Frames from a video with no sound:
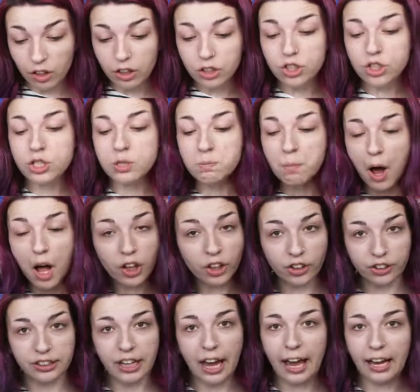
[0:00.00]

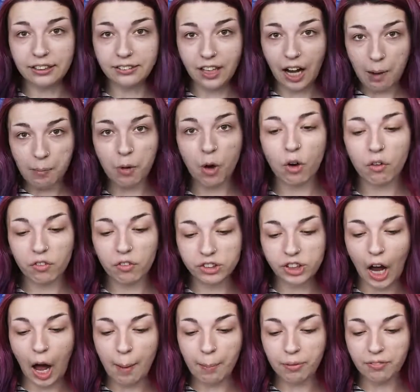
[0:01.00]
smaller tank top over
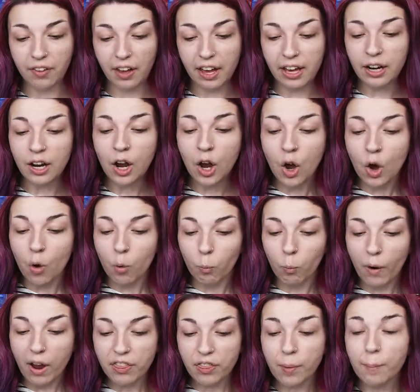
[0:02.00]
top of it
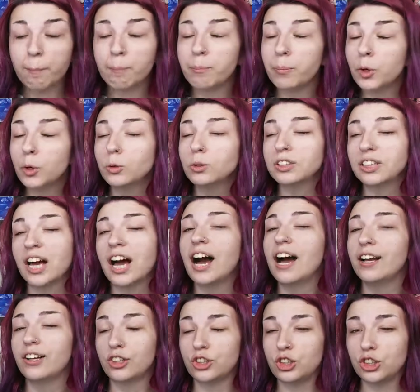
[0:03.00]
with boot
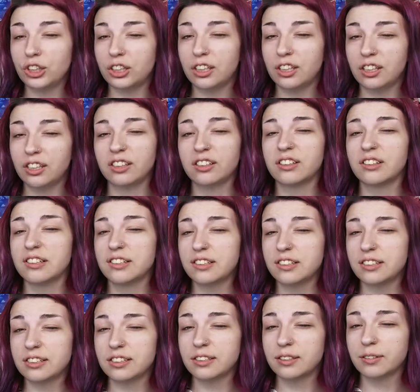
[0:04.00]
cut
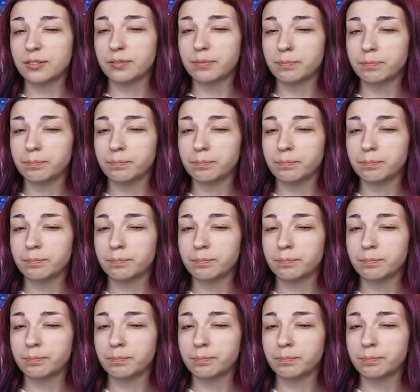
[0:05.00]
jeans